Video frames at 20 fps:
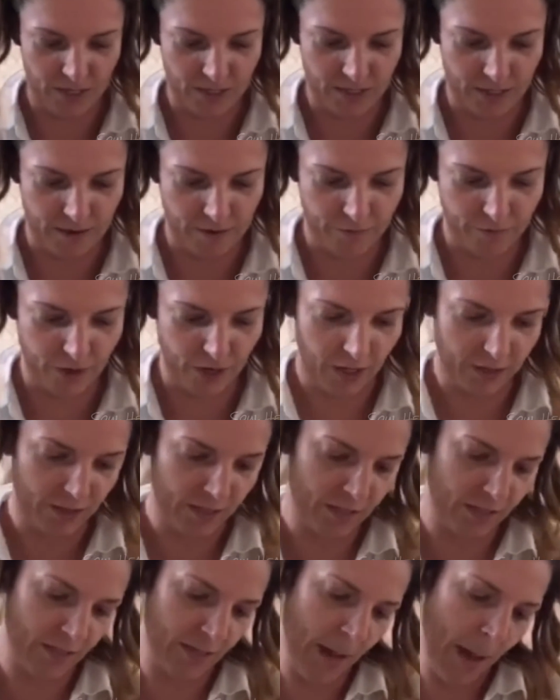is I've got
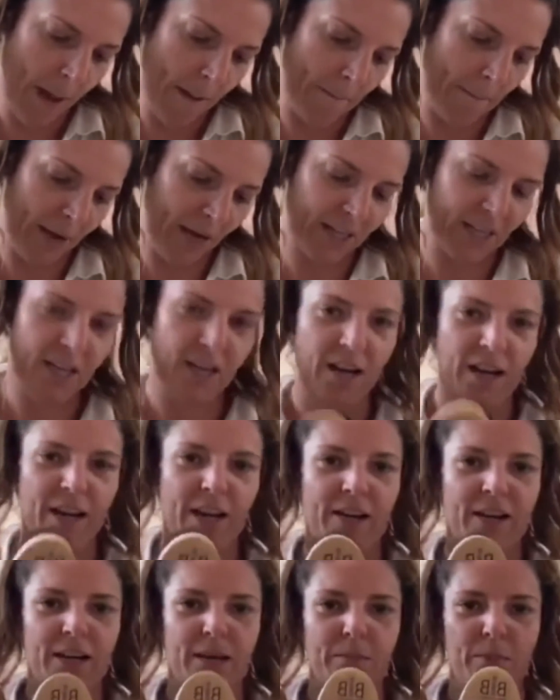this body
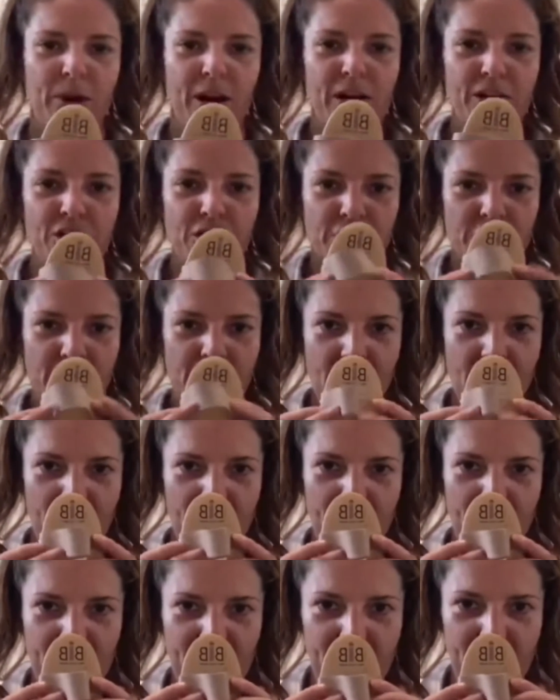ionic brush,
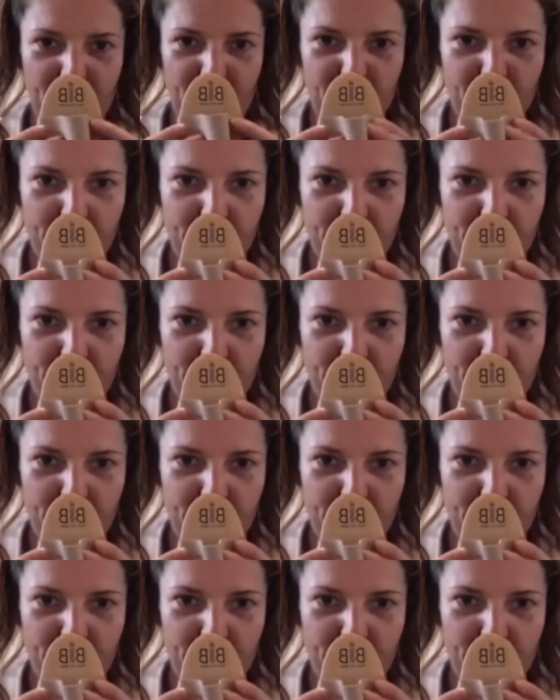and I've